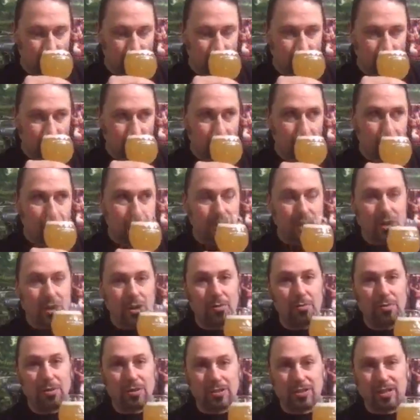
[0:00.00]
Hmm, it
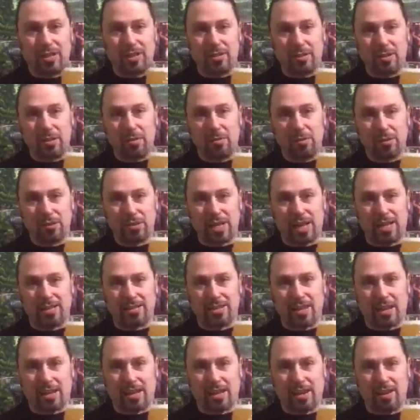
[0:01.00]
almost it almost has
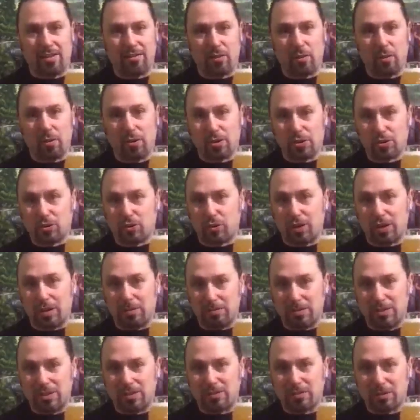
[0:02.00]
that kind of orange
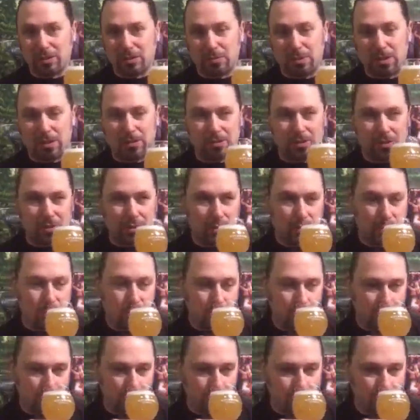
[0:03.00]
creamsicle smell too,
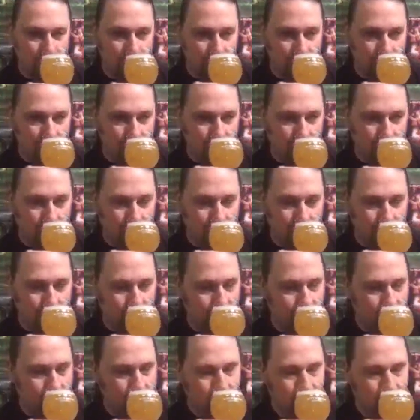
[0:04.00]
mixing in there now
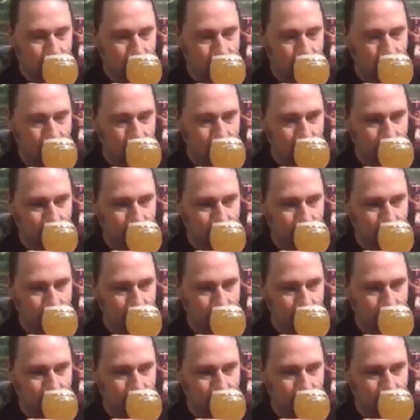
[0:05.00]
too. Ugh.